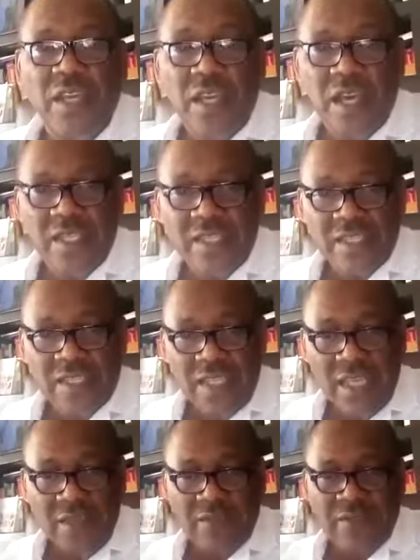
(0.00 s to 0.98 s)
and
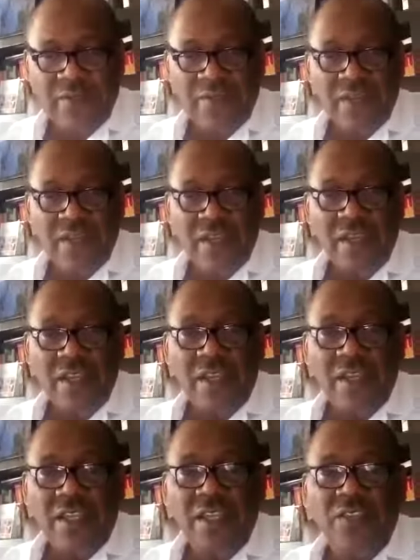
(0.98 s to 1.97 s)
safe.
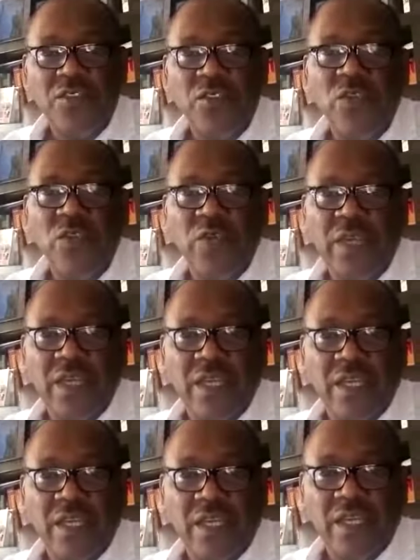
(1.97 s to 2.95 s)
There's no
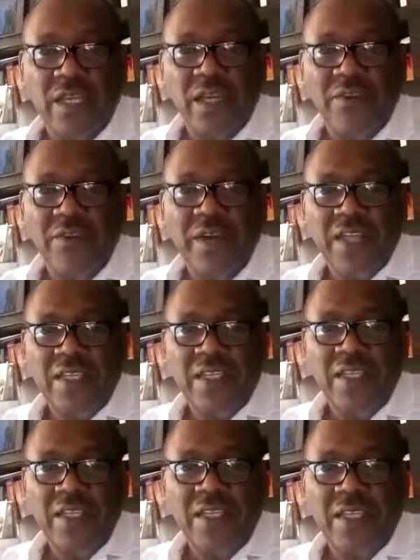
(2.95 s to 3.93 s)
way a
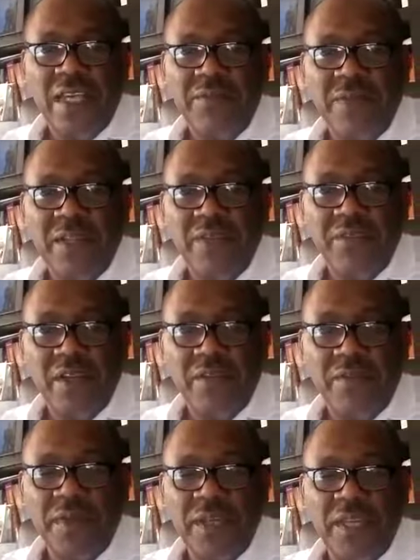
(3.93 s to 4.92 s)
vaccine can be
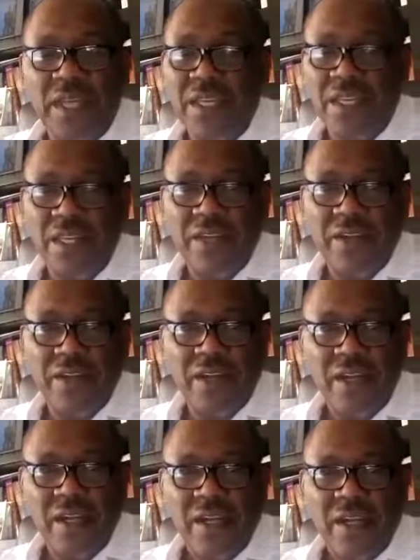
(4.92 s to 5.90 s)
developed in a year
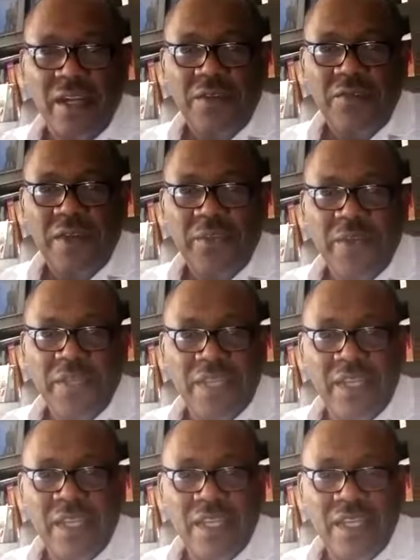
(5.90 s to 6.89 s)
for a
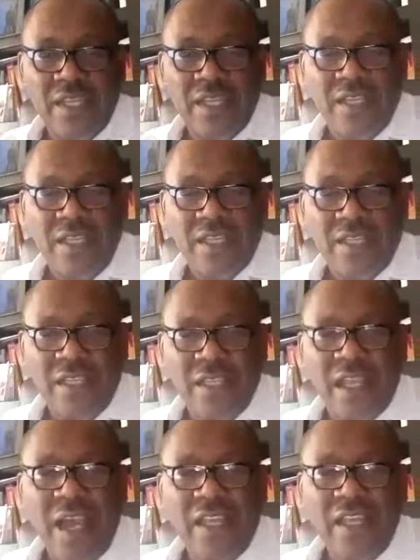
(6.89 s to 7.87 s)
particular
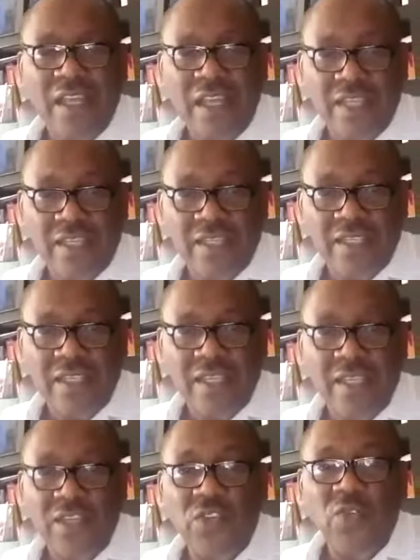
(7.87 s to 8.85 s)
thing unless
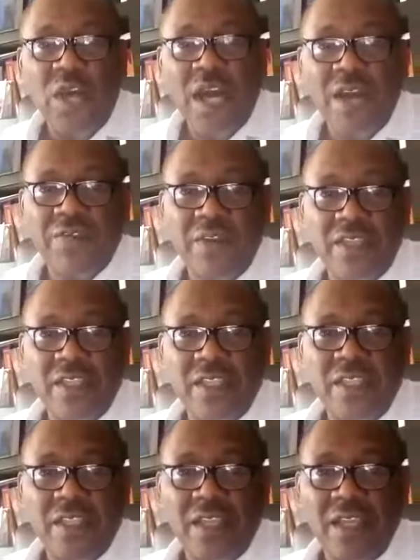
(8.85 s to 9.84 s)
you have
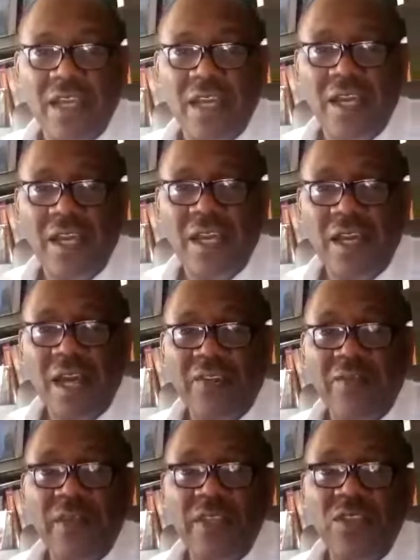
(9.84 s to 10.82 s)

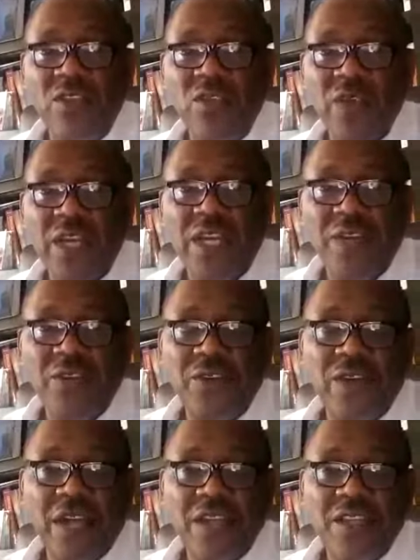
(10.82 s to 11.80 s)
been doing
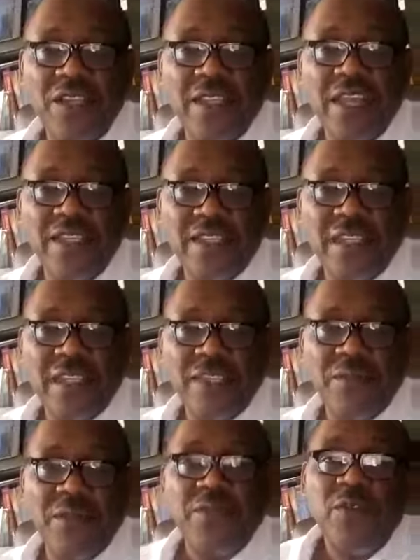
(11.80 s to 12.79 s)
and testing
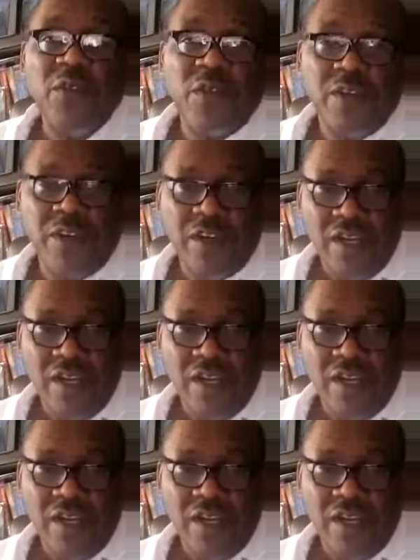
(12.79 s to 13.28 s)
it before.